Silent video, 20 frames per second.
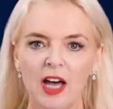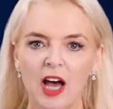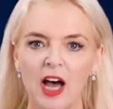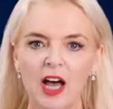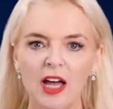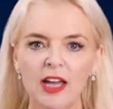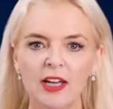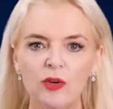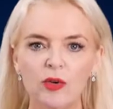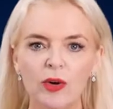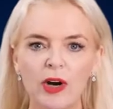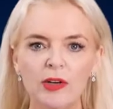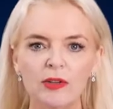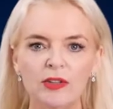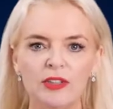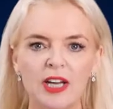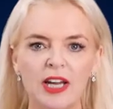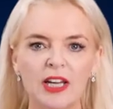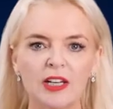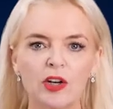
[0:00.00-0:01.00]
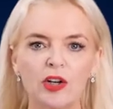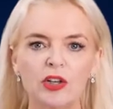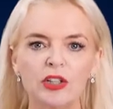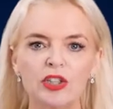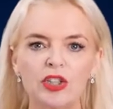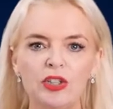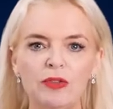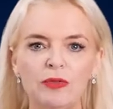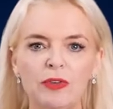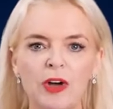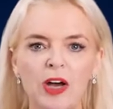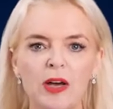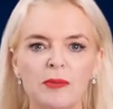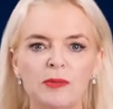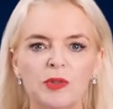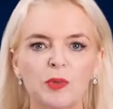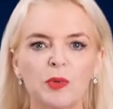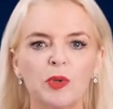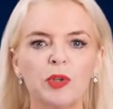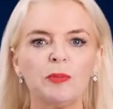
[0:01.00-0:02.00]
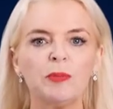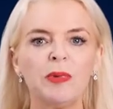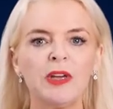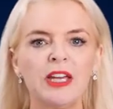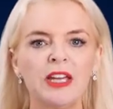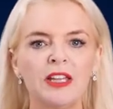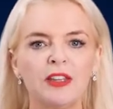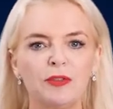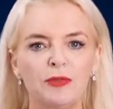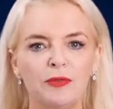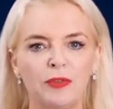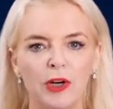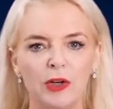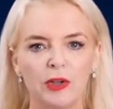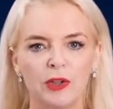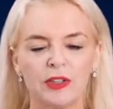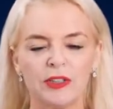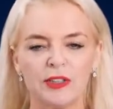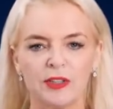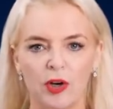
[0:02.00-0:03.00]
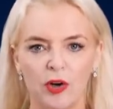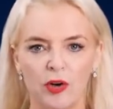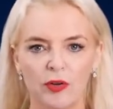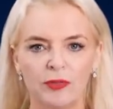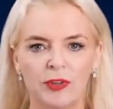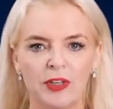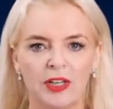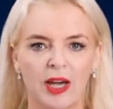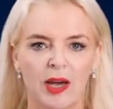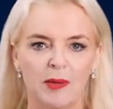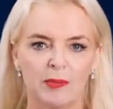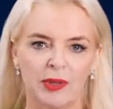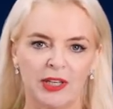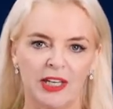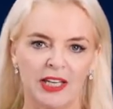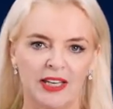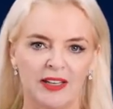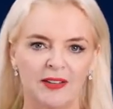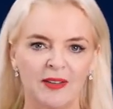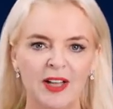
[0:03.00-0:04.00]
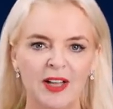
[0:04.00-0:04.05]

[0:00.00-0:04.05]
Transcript: High-growth technology firms will be the focus of the company.